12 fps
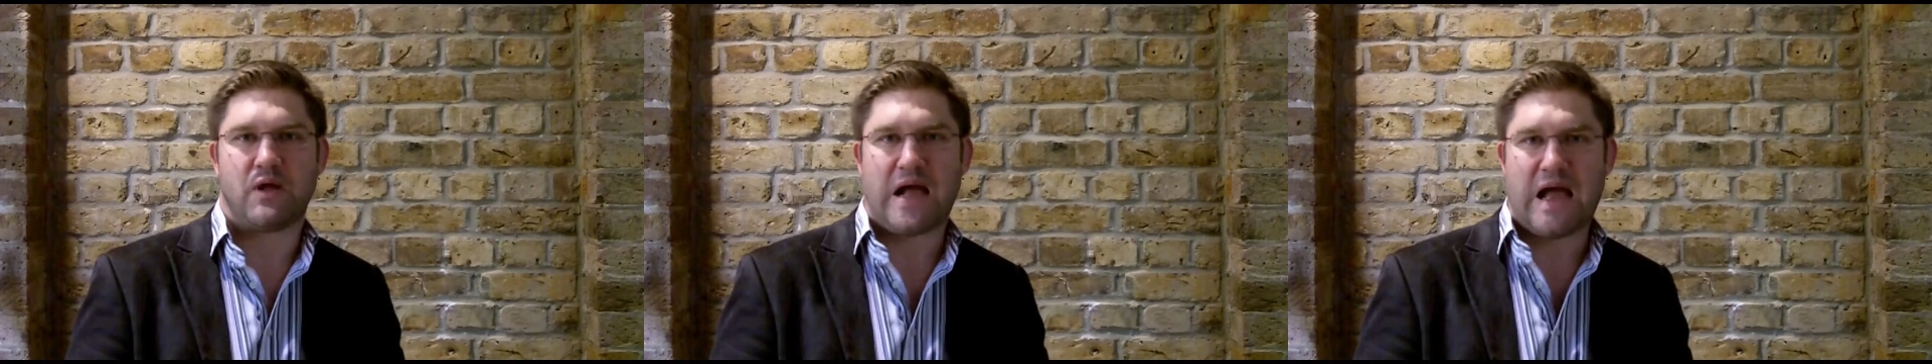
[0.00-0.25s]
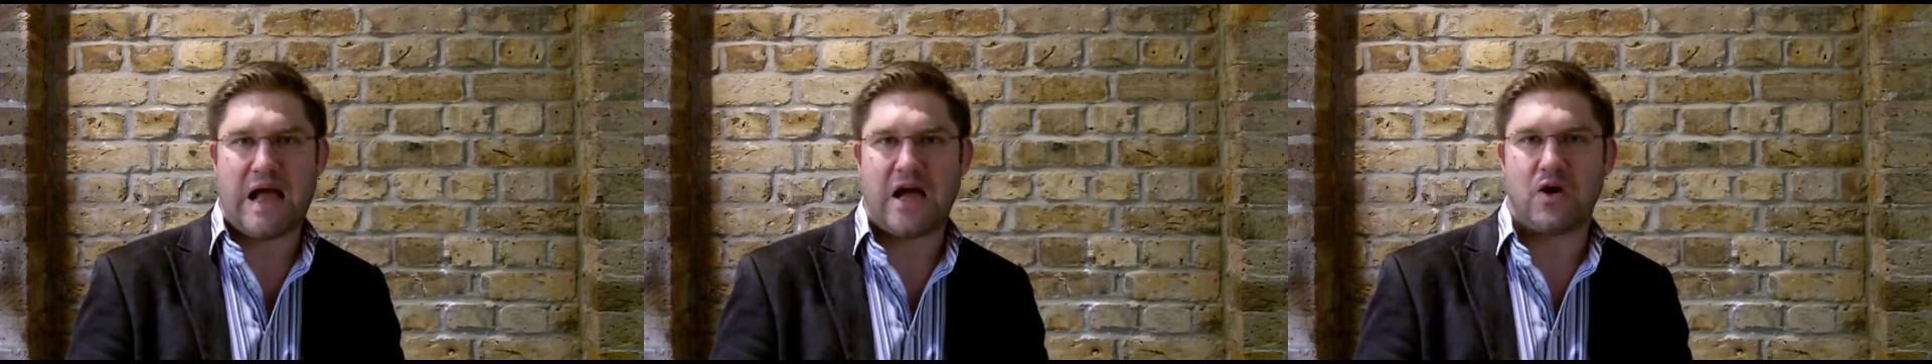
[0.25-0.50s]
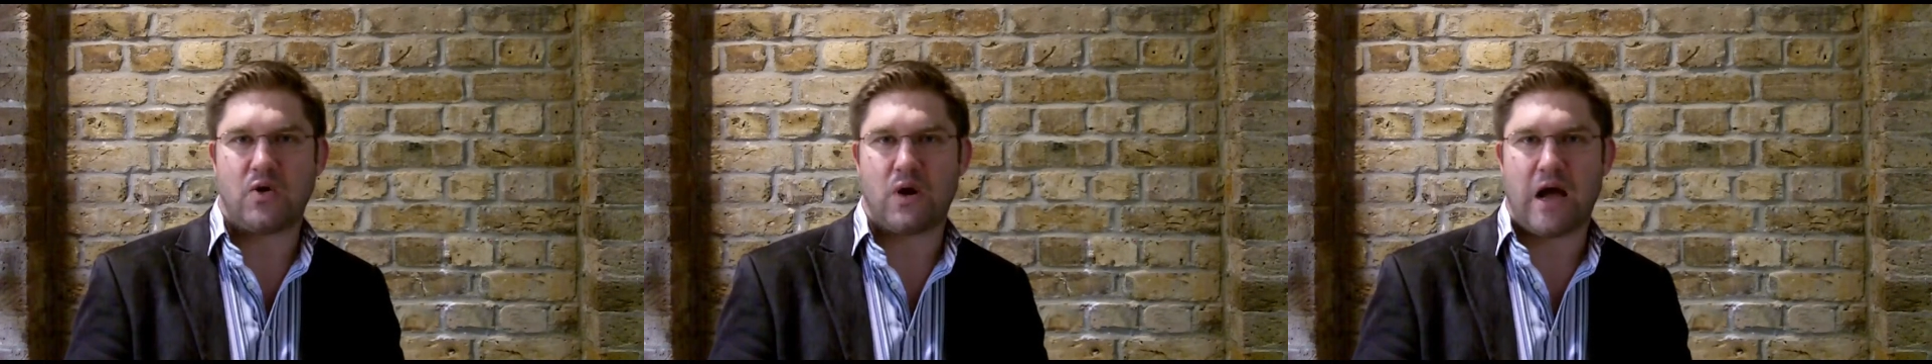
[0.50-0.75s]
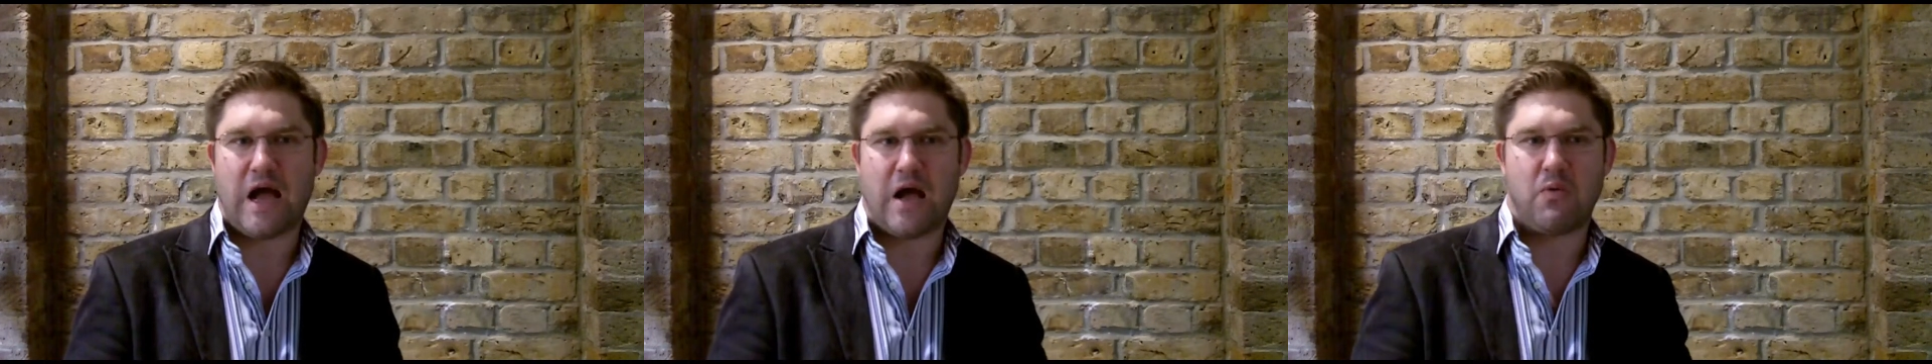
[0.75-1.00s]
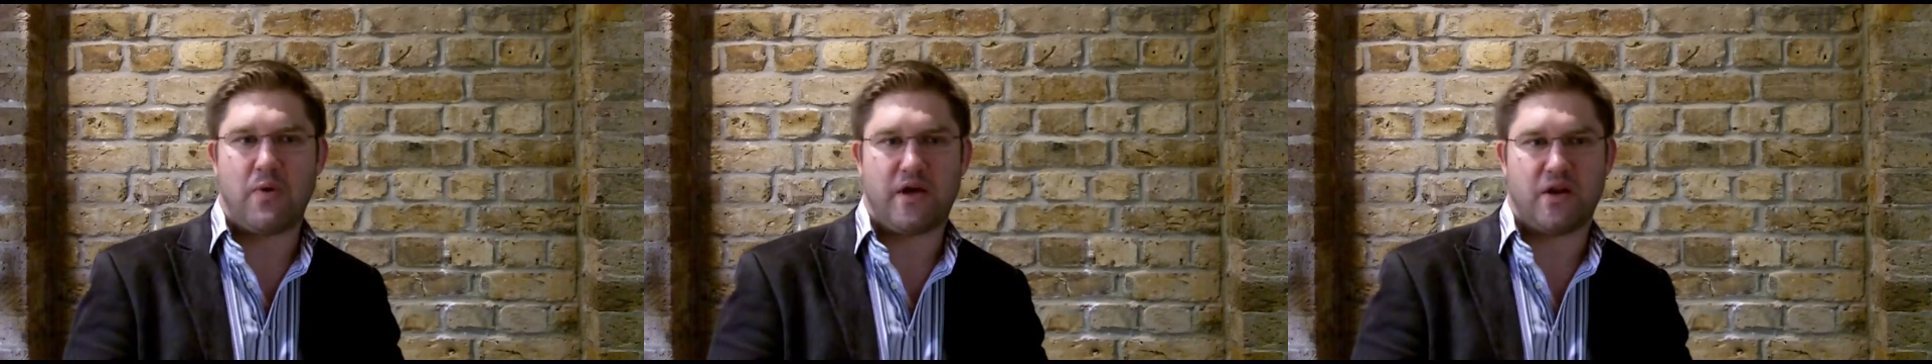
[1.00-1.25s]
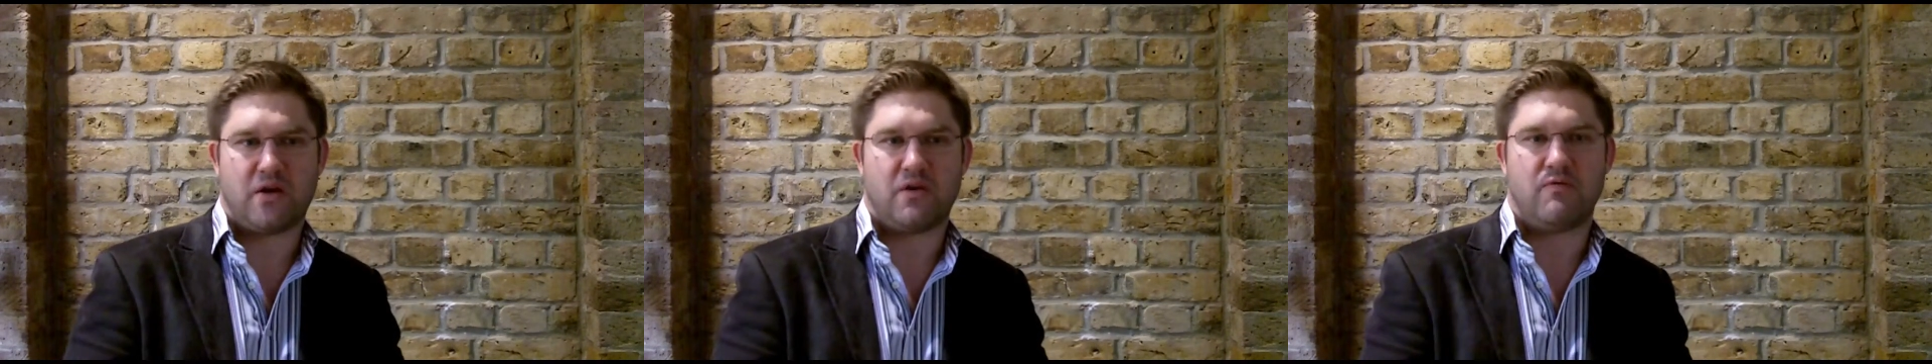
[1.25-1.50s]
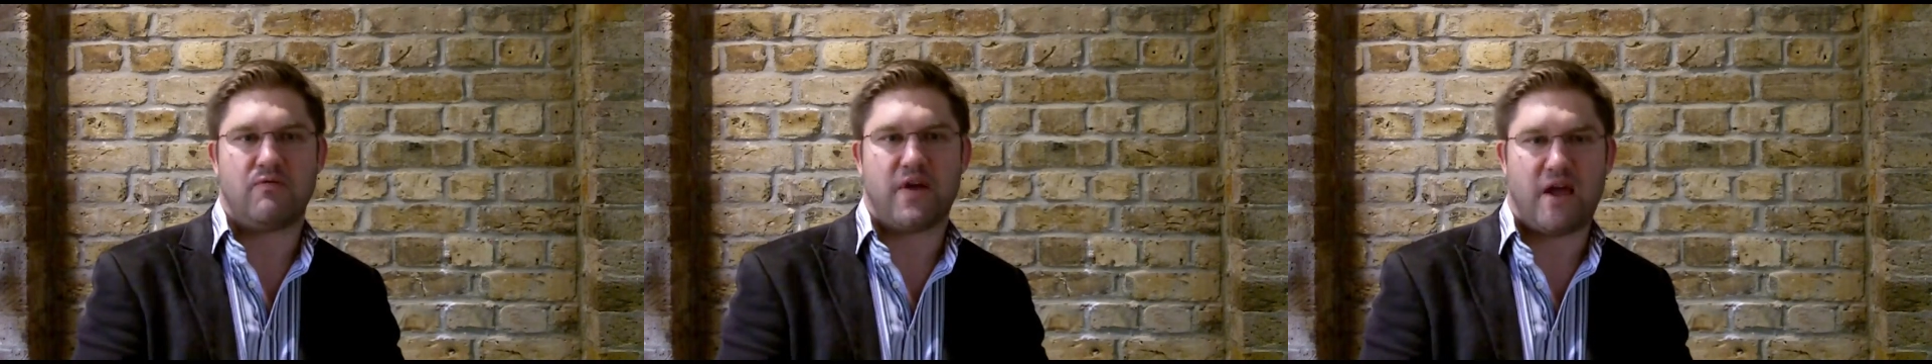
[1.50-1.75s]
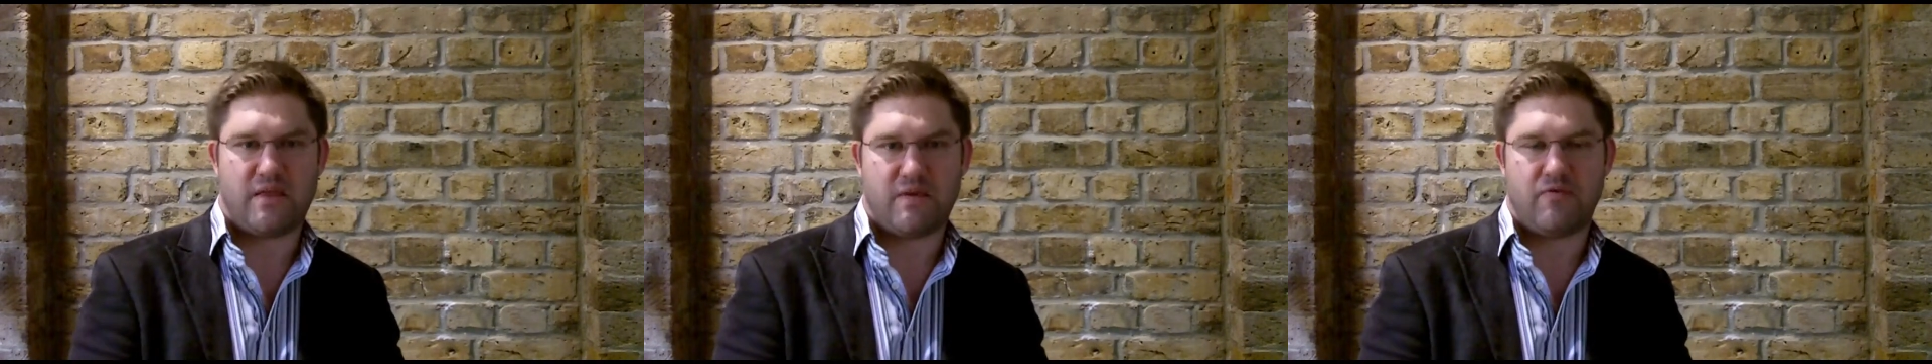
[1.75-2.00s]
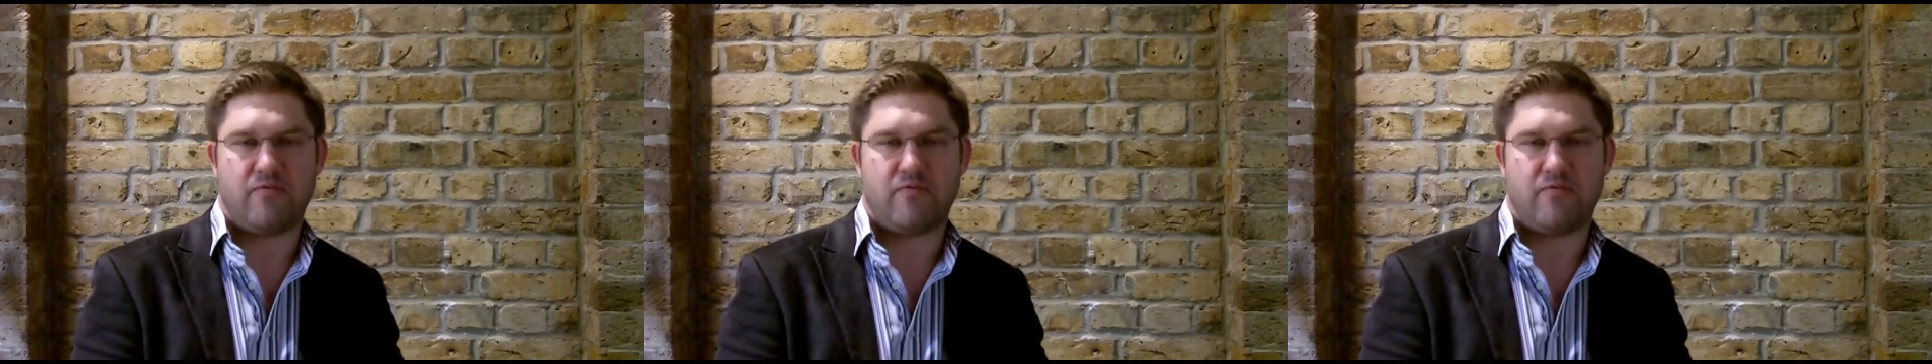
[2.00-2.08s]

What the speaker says: well, how are we going to convey the